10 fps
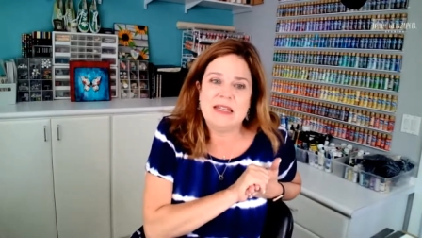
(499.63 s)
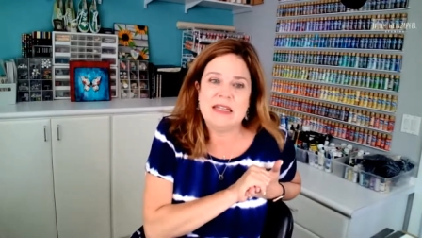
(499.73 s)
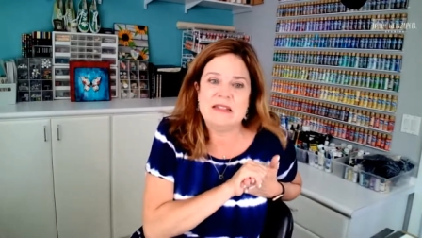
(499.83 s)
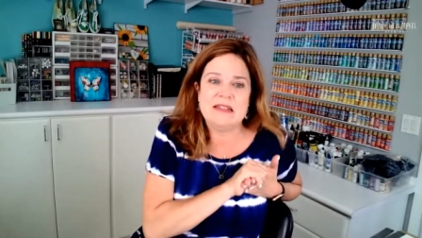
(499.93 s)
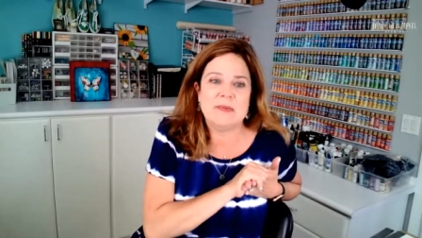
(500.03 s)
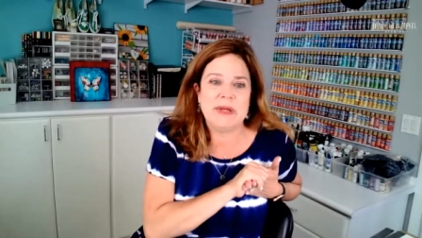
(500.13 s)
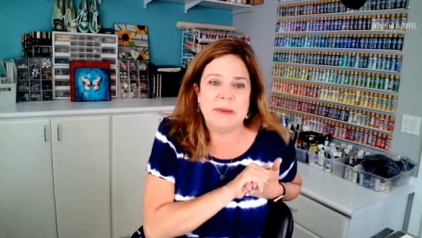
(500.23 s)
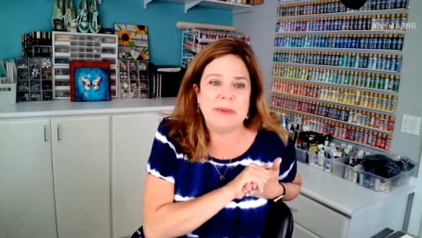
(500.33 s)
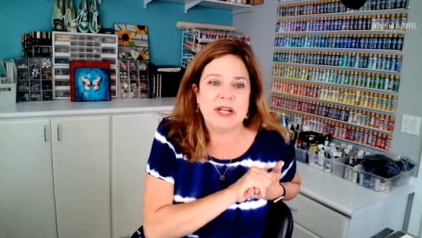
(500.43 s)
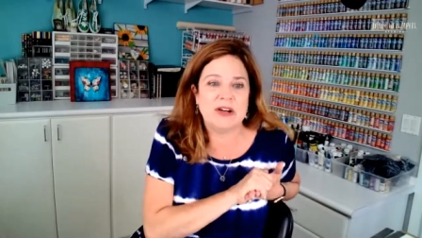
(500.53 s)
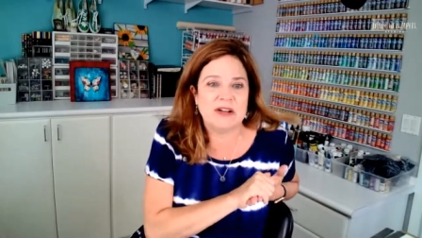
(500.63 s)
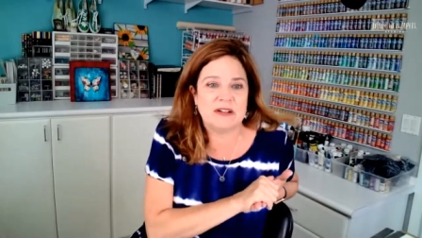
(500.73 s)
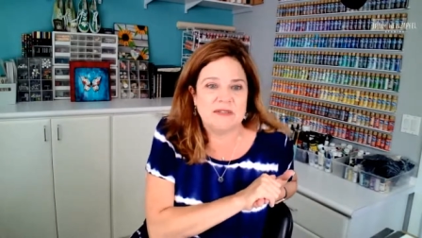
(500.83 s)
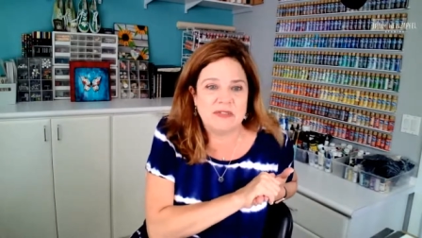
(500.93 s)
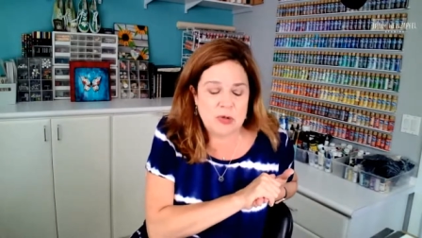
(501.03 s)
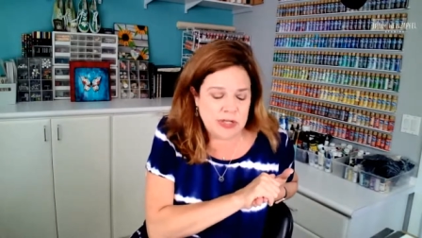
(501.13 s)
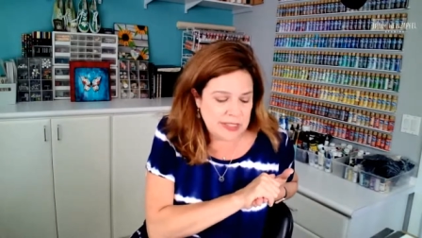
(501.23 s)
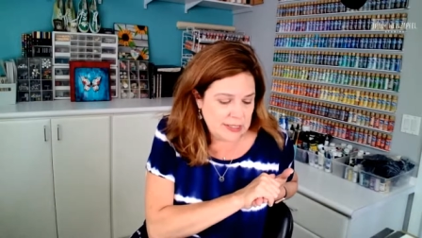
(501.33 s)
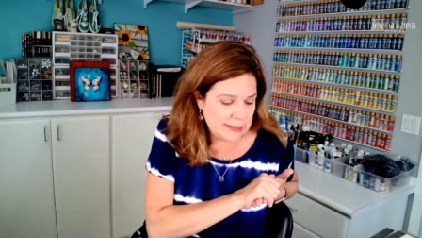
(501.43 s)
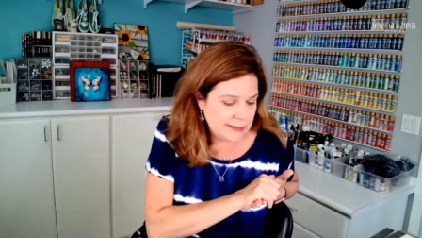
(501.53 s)
needs to be a bigger
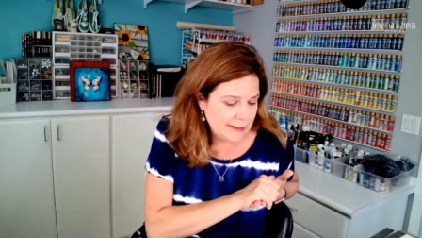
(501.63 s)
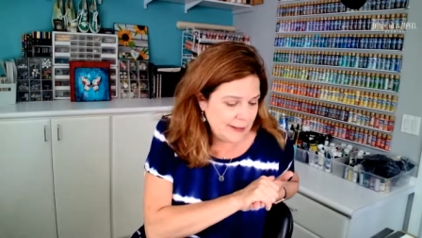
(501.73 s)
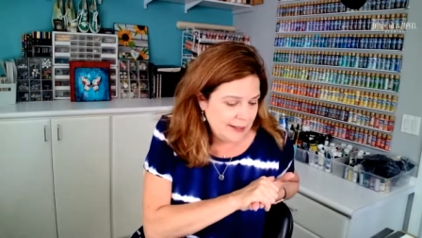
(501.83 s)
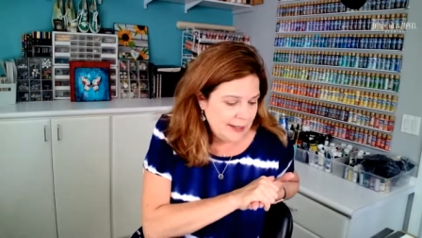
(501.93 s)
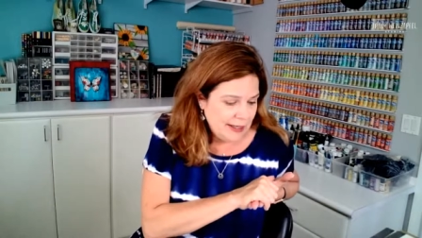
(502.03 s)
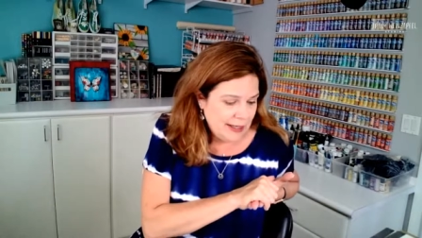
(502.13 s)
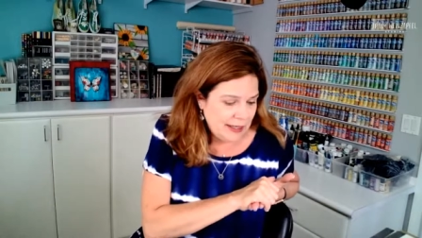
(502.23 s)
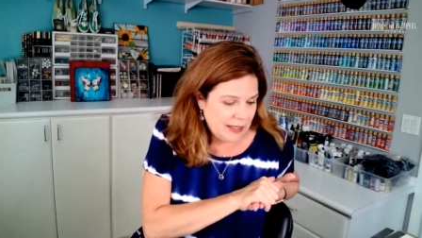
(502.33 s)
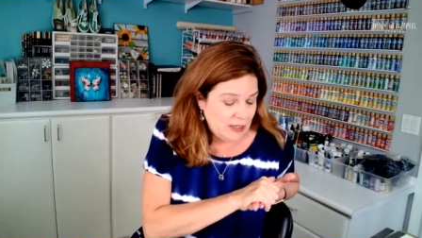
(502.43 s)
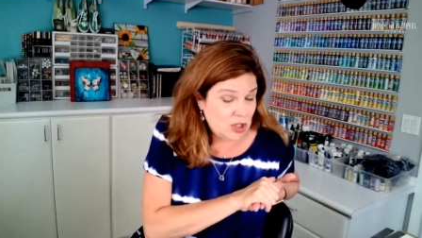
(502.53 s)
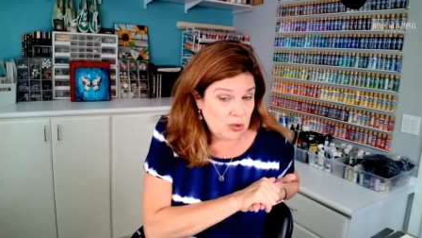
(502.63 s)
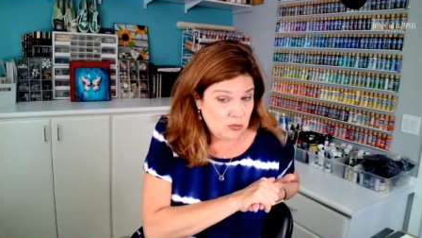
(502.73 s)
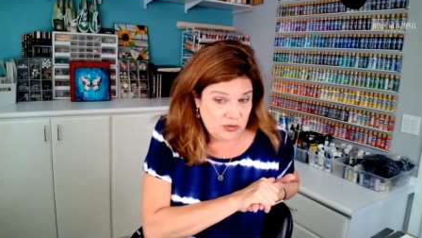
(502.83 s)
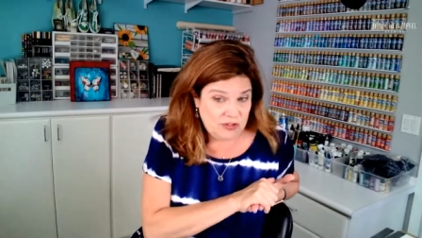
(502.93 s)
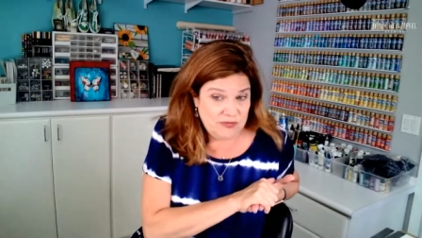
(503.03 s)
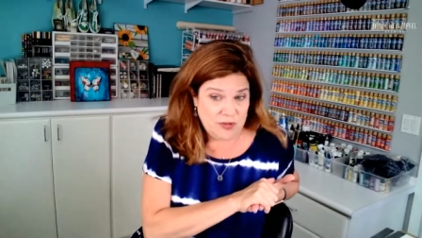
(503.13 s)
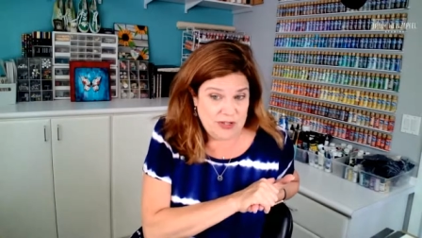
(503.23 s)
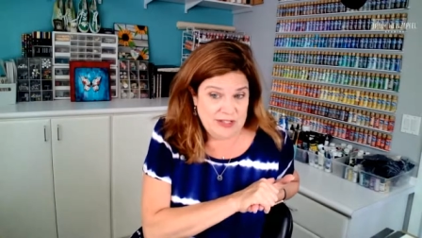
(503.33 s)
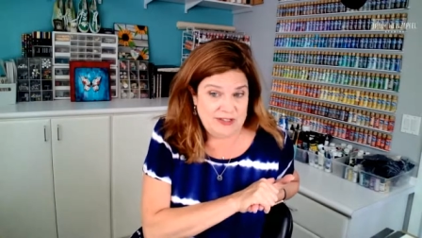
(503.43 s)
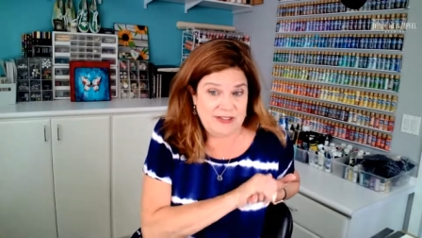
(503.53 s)
focus, a huge
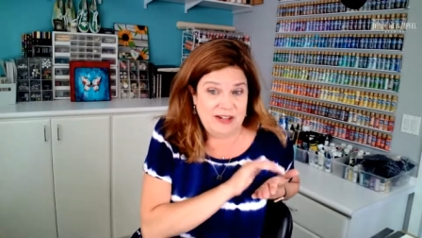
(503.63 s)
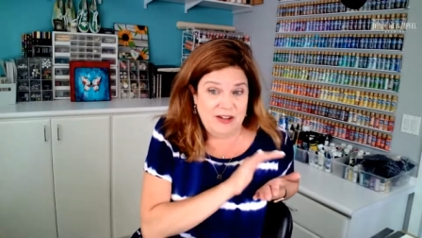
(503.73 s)
focus.